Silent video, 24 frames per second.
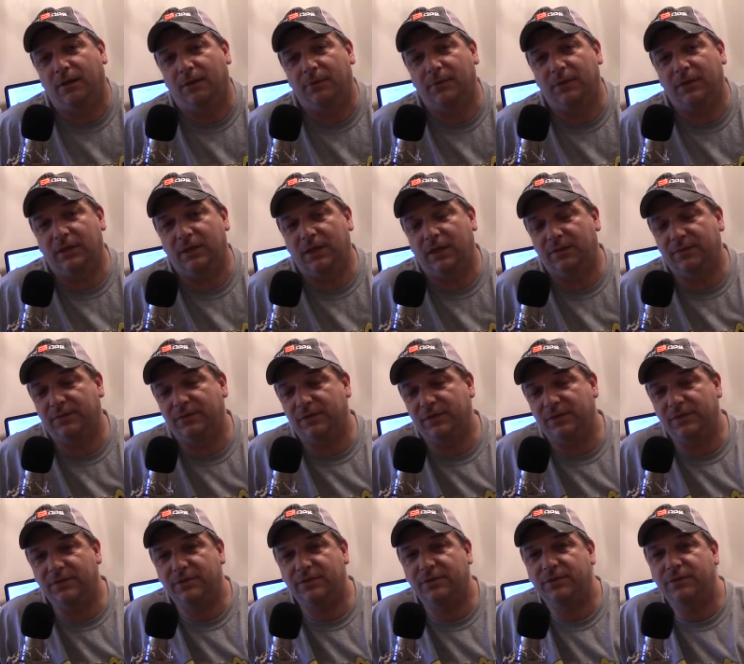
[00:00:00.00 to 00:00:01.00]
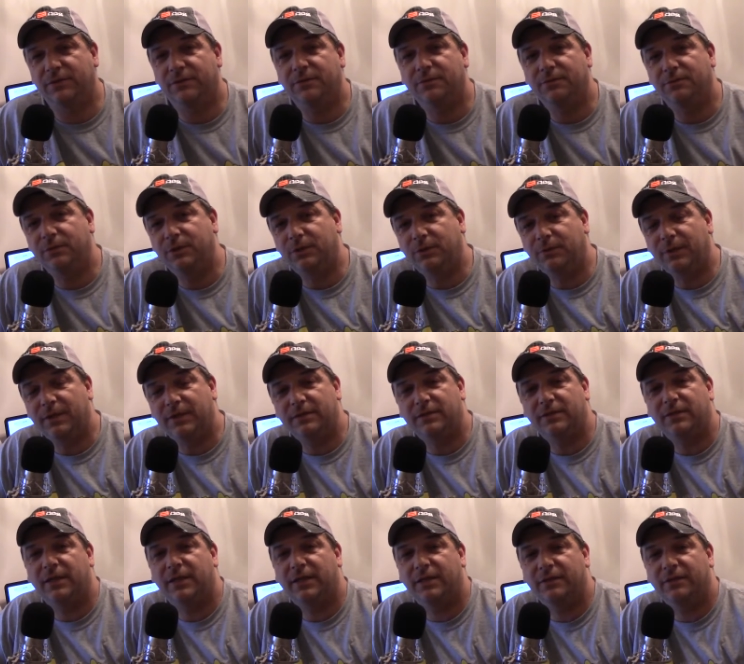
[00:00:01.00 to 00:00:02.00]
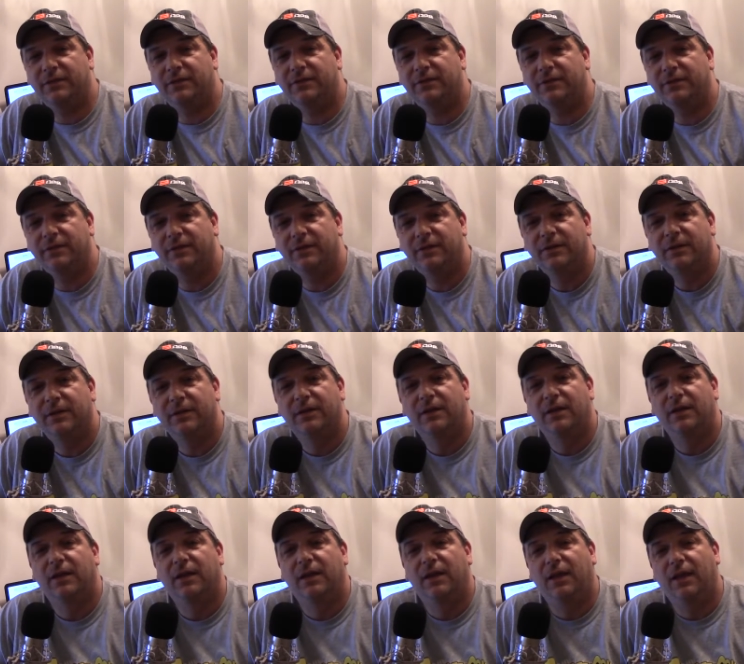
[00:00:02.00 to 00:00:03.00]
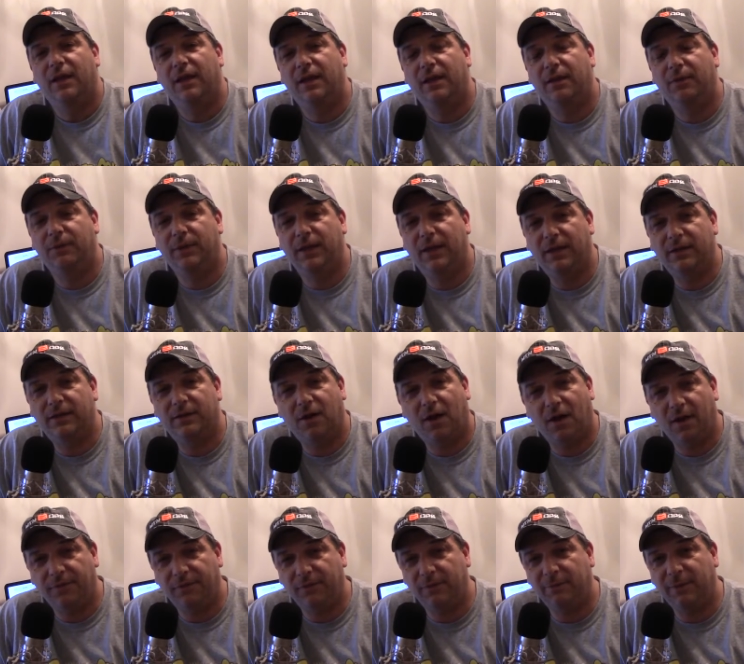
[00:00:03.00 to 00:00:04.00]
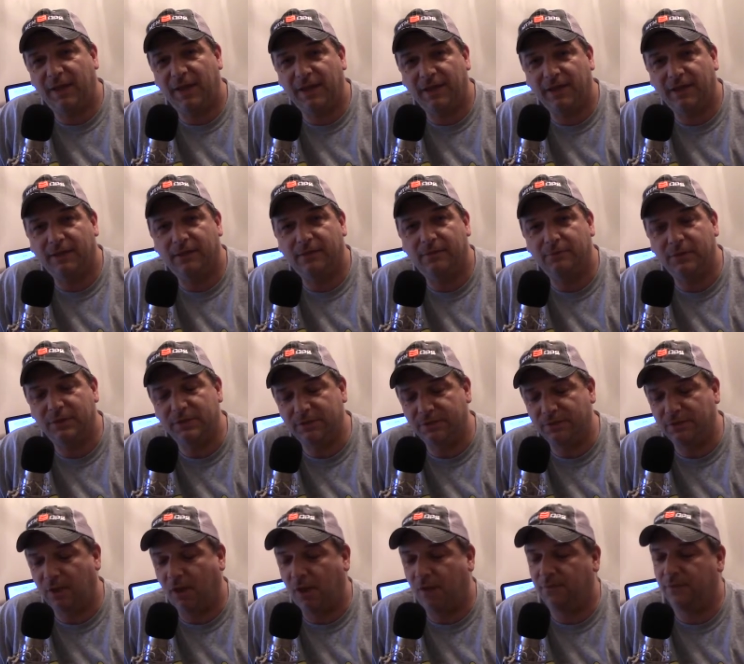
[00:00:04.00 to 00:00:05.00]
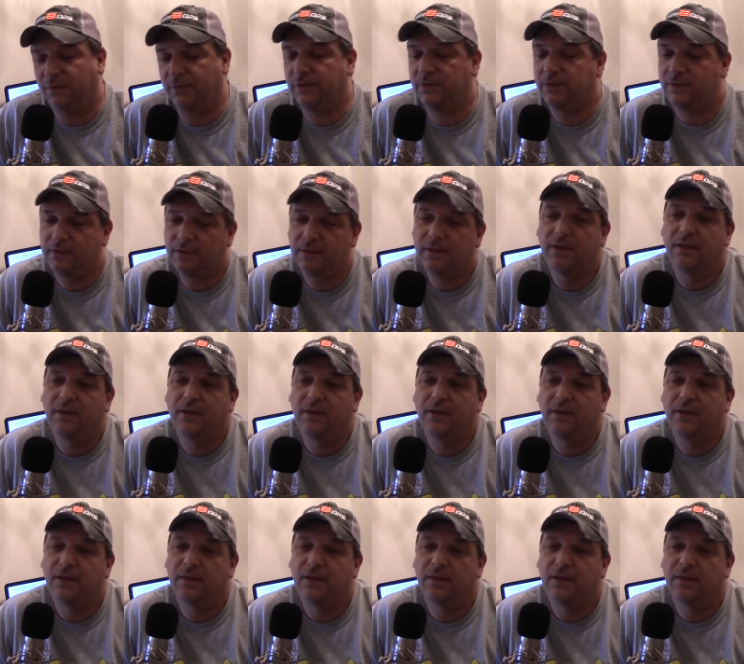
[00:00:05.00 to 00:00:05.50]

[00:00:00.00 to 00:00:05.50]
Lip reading: We did have Sinister, Real Wastelander, and we had Coffee back, Mr. Coughlin,